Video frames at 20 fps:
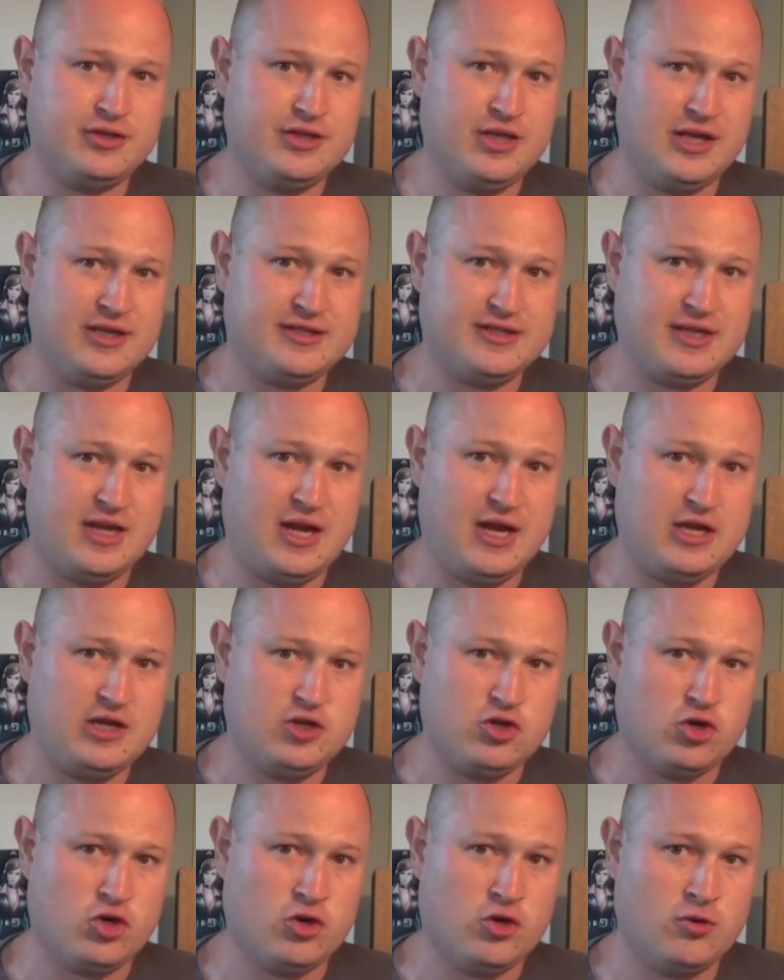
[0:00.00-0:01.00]
let's say
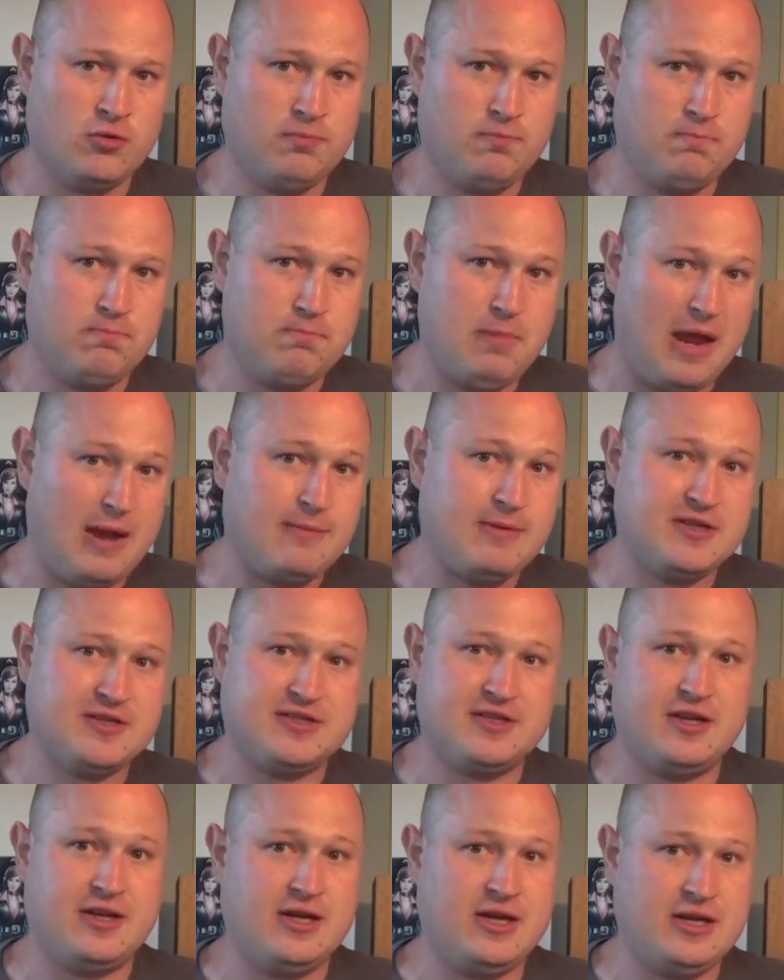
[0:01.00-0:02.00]
you're
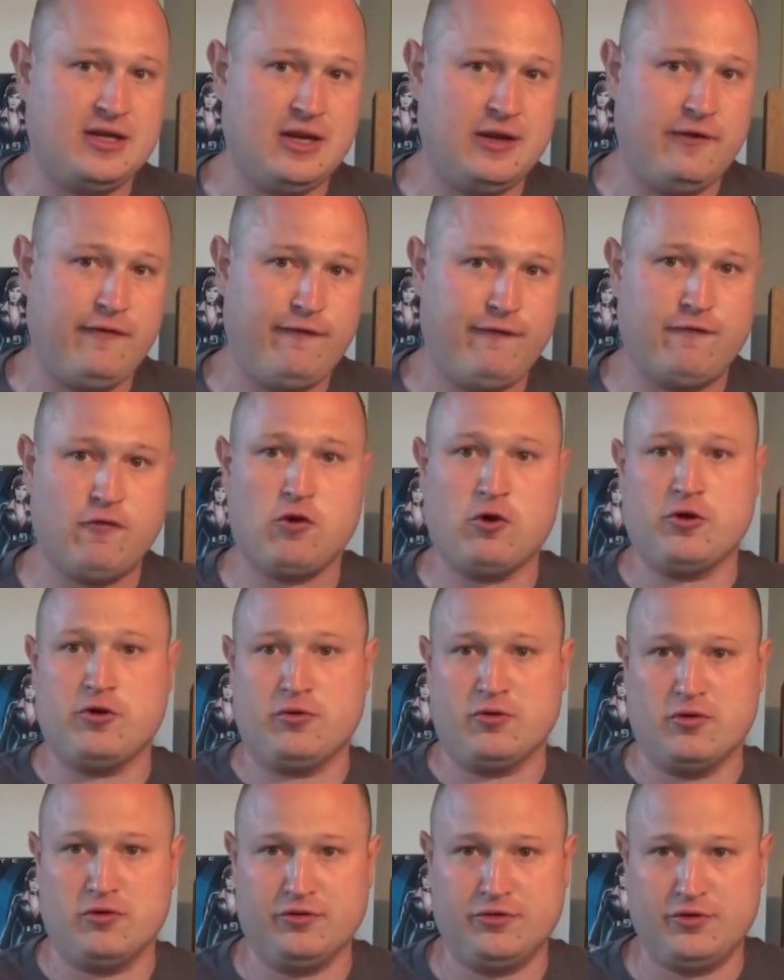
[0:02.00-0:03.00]
babysitting a
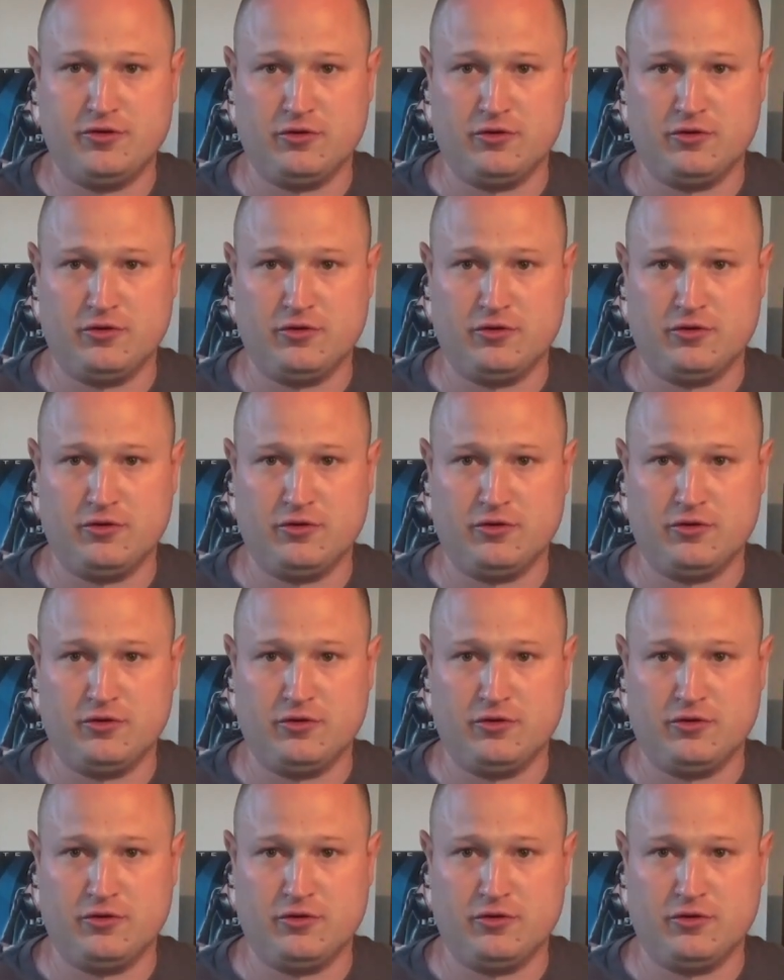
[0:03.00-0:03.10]
4-year-old.